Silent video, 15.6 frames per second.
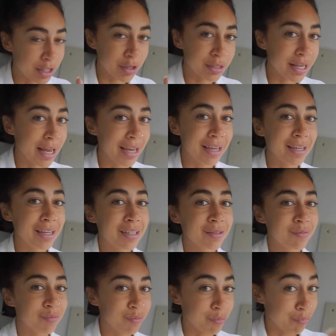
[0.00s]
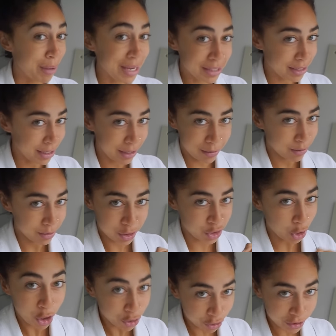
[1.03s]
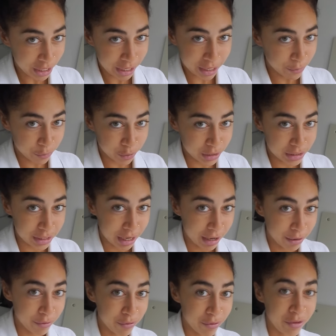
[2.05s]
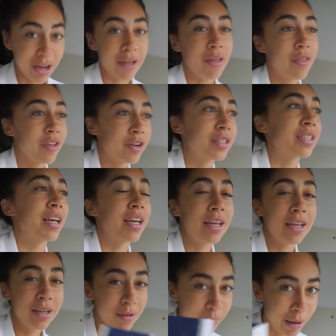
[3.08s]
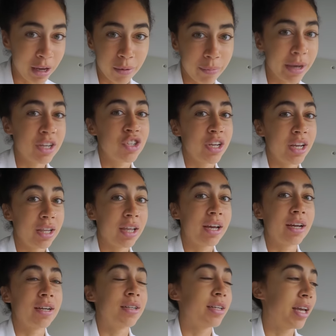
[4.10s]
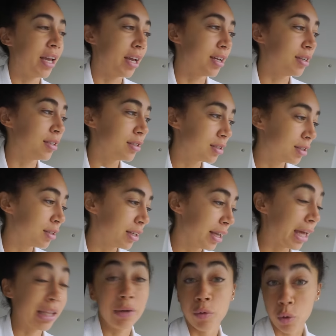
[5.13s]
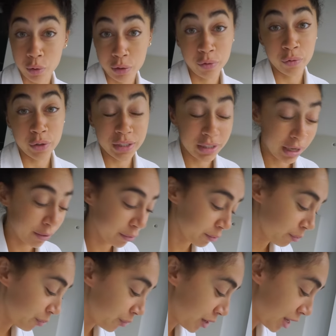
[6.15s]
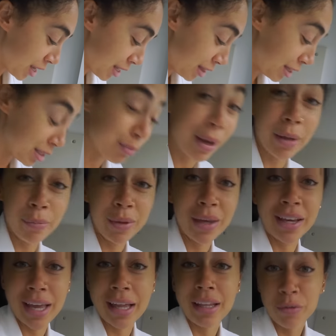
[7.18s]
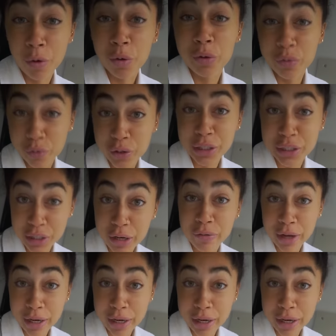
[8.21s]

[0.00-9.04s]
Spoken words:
There's like basic starter kit free stuff. And then there's like Makeup by Shayla and Kelly Rowland free stuff. This might be a Kelly Rowland free stuff